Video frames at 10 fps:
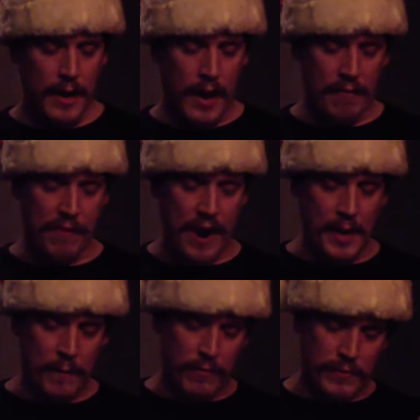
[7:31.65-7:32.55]
I find
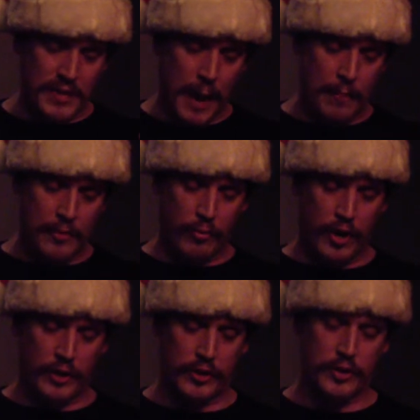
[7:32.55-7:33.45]
him from the top of the
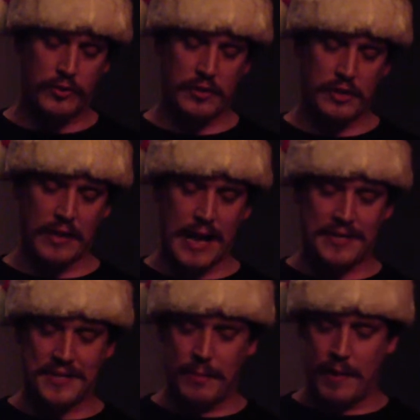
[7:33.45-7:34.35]
ridge.
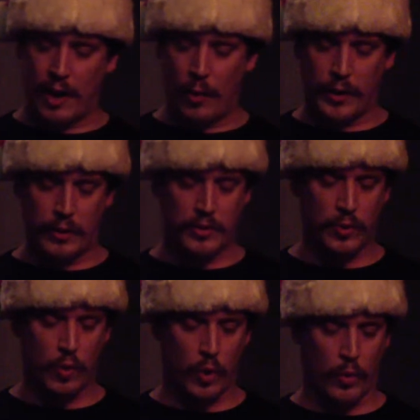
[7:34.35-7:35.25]
Glassing the meadow we used to
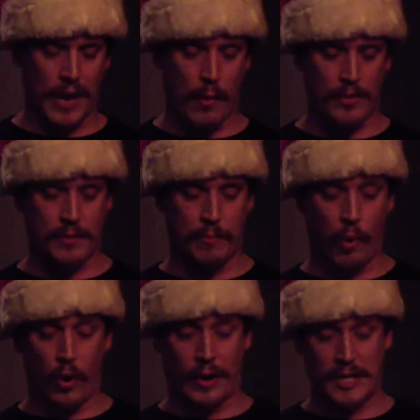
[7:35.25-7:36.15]
work when I was a
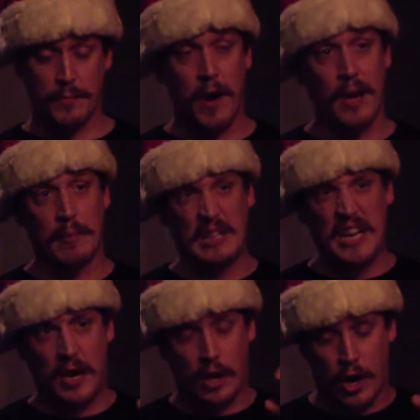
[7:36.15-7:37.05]
boy, I spot him
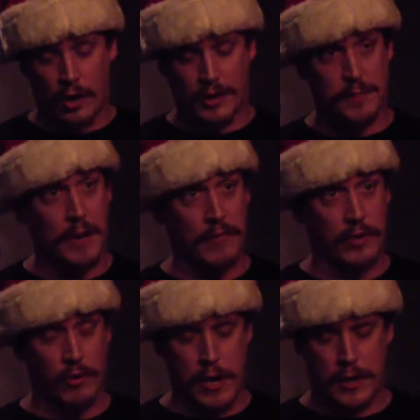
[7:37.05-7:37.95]
cleaning a carcass by
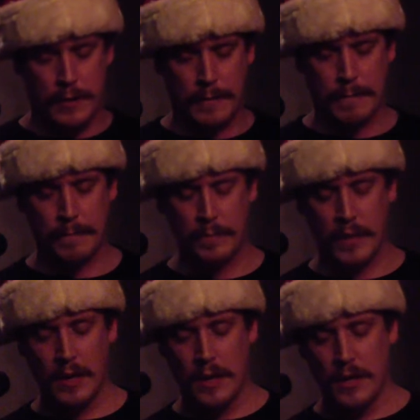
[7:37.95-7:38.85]
the creek.
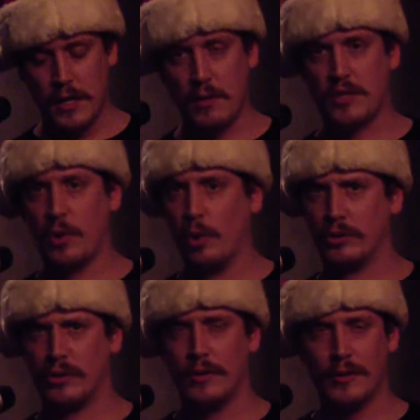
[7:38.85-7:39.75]
He looks
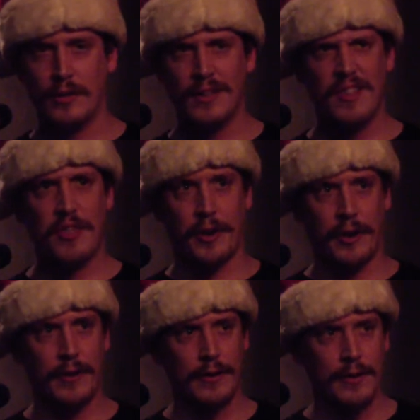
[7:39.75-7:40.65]
older,
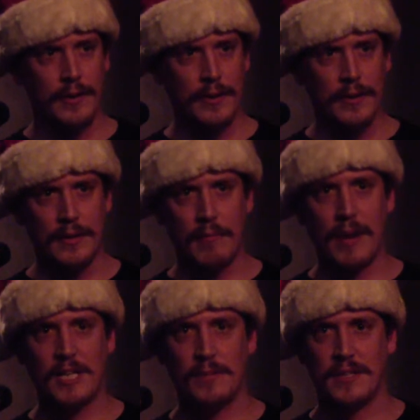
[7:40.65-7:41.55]
thinner, and it
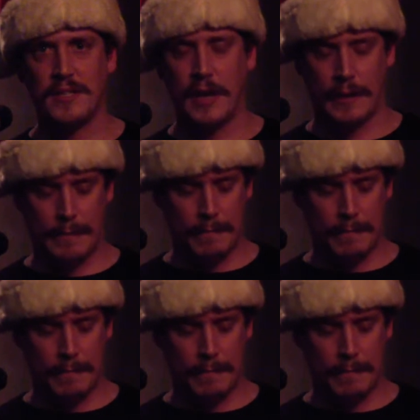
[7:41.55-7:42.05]
makes me sick.